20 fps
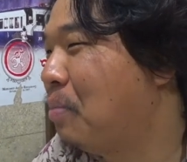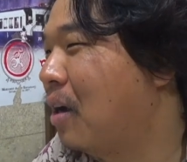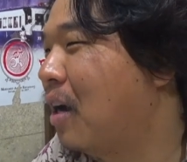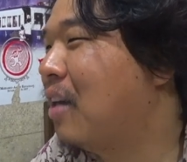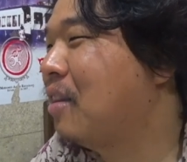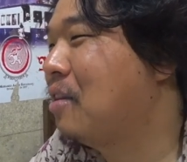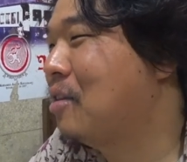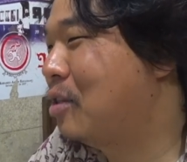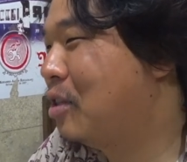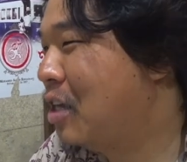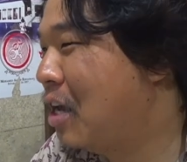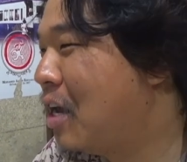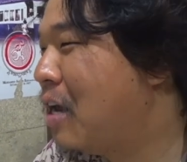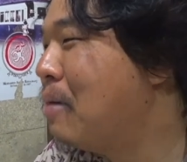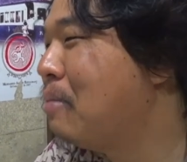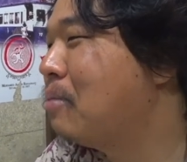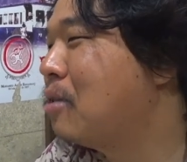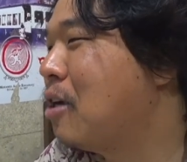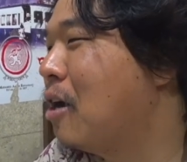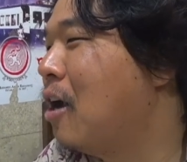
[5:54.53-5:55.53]
But at the
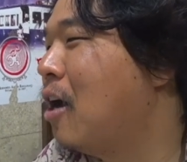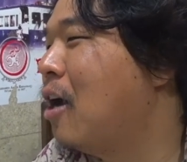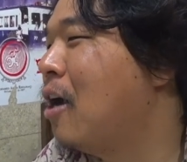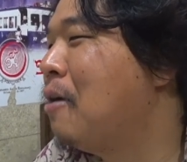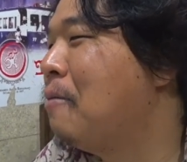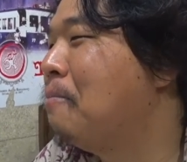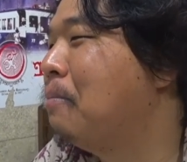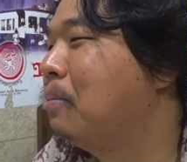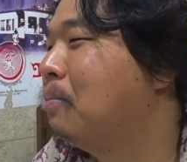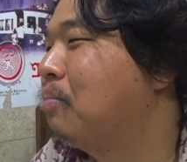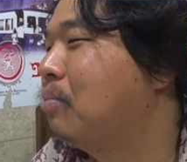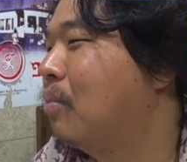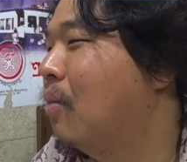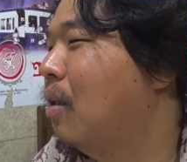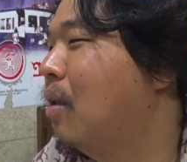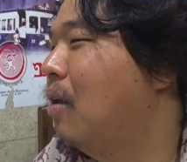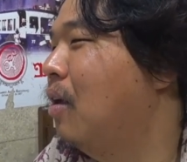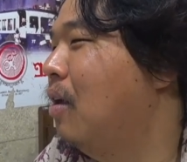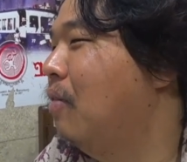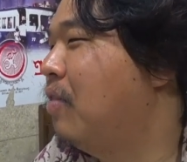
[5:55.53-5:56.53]
same time,
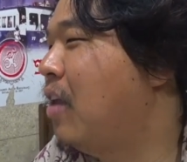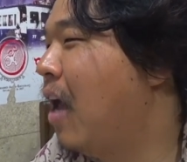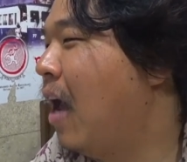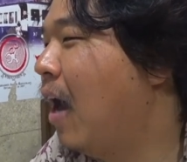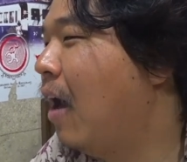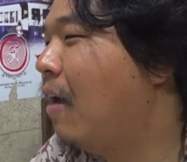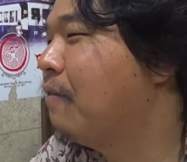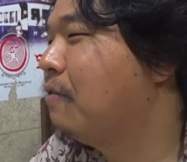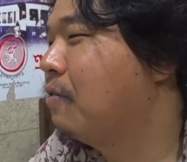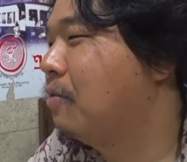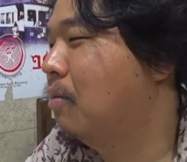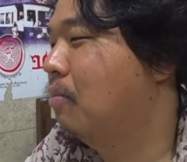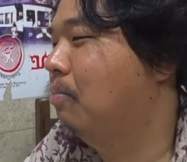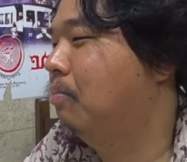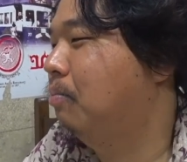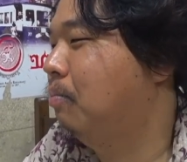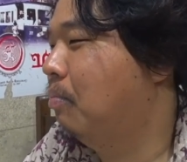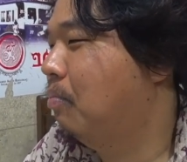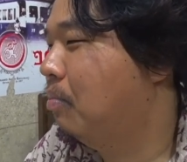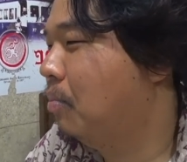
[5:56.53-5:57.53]
if they have
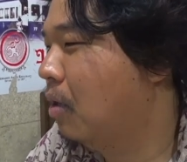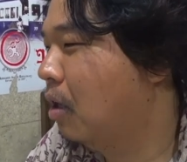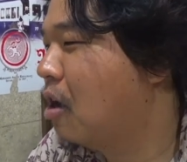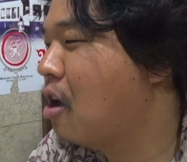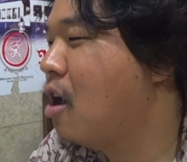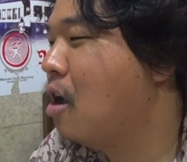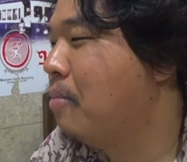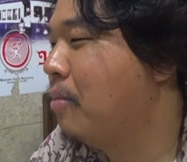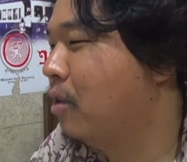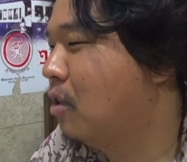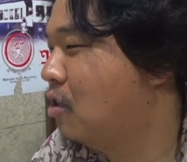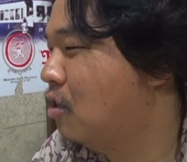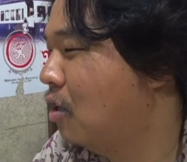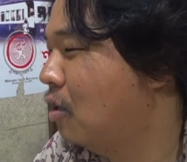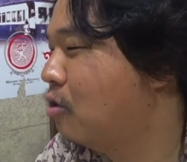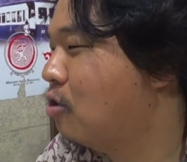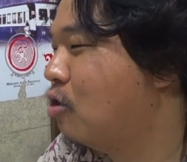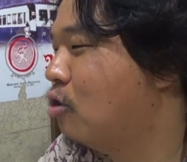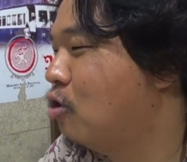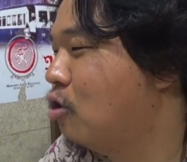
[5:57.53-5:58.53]
the common
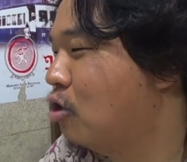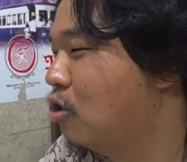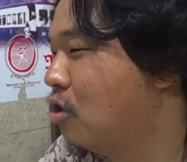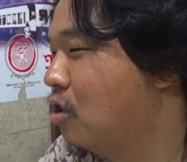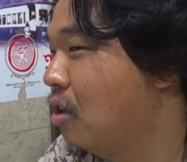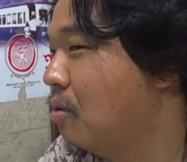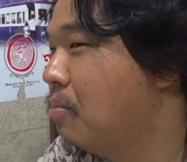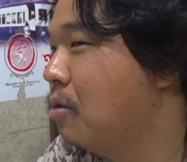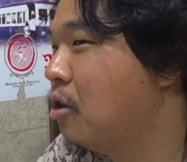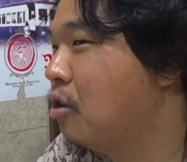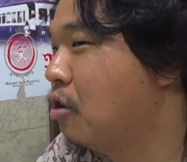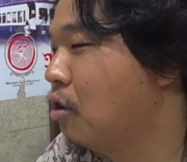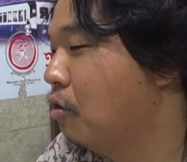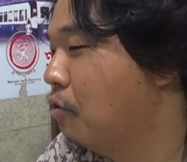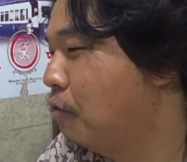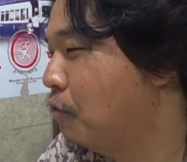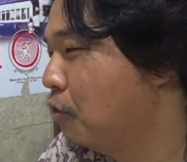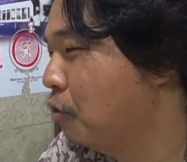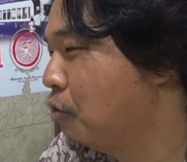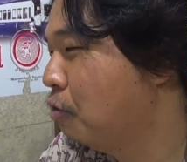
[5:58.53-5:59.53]
sense to just give me
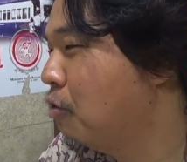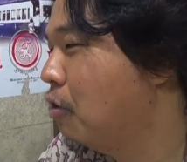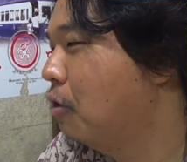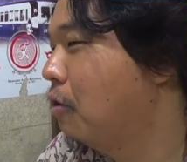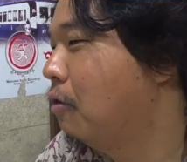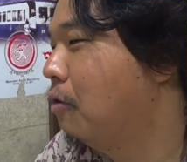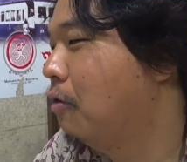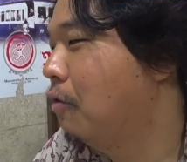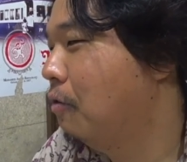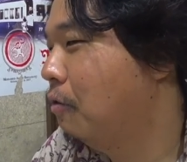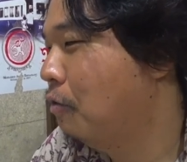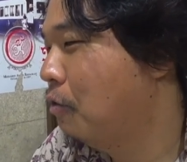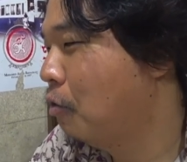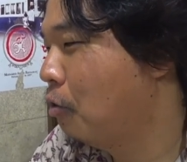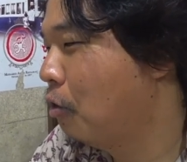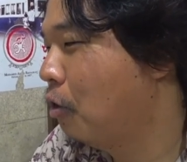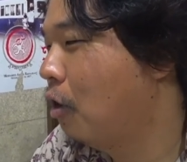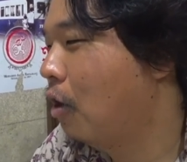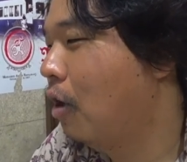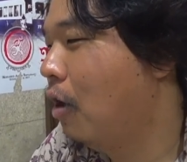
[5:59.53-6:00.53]
good food
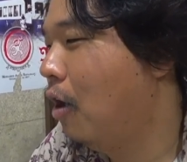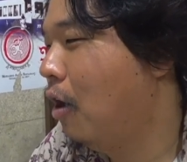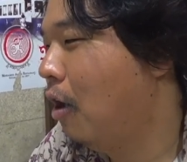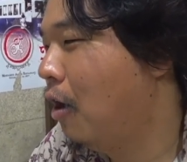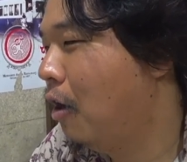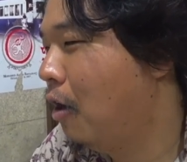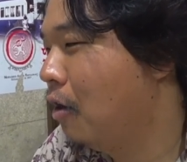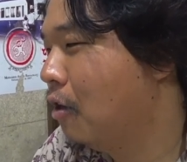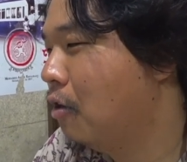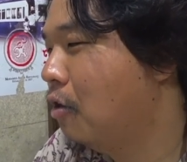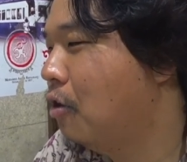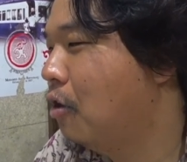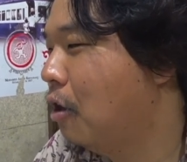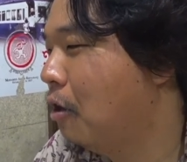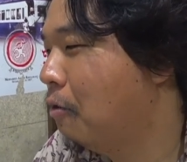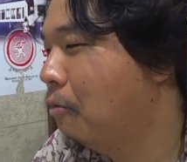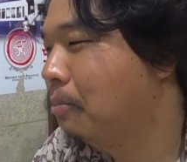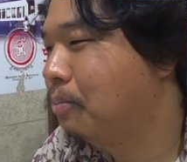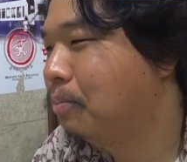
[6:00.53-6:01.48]
for uh, you know